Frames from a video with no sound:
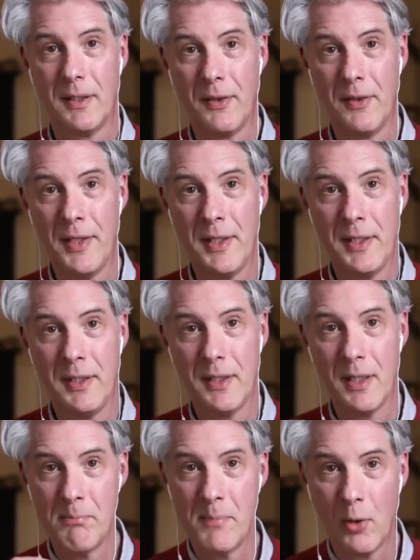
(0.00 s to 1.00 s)
The
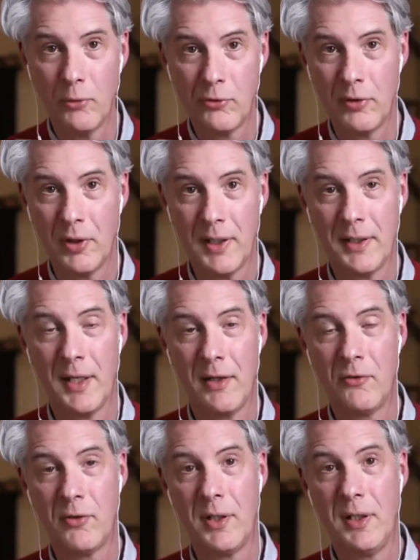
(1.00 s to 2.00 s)
emotional
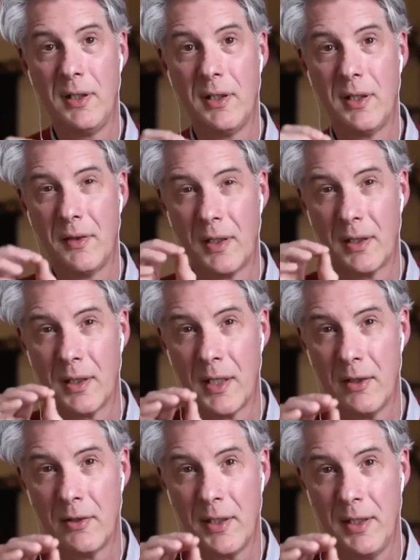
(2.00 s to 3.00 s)
intensity, the
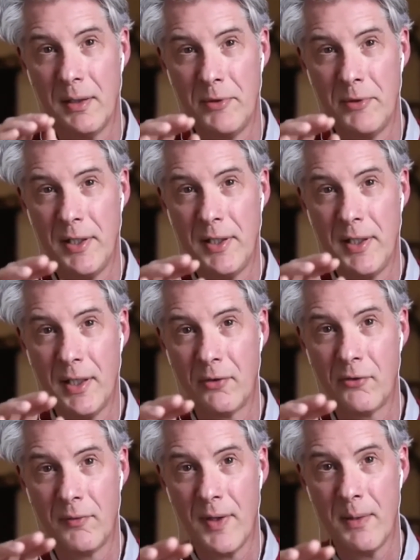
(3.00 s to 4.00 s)
clarity and
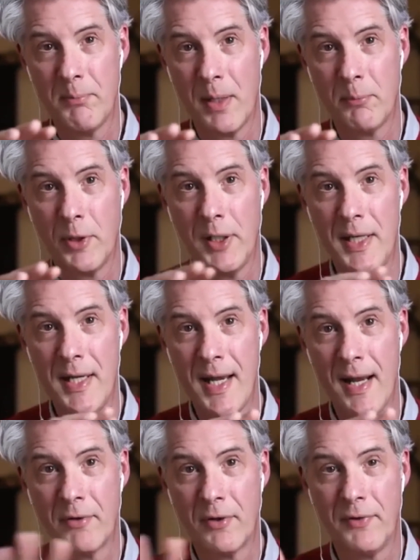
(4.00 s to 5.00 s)
details of that memory
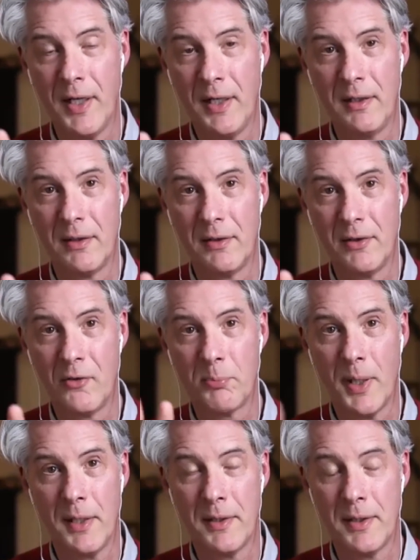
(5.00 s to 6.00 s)
never fade
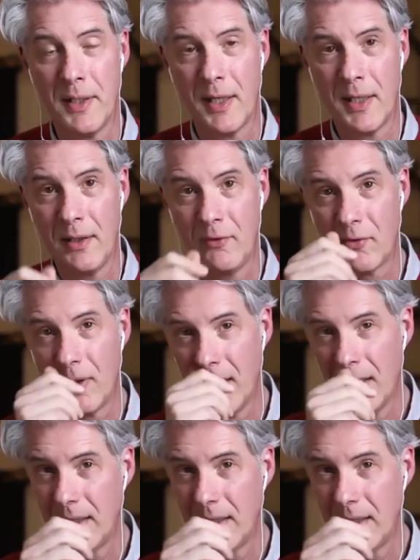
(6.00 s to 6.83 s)
despite the decades.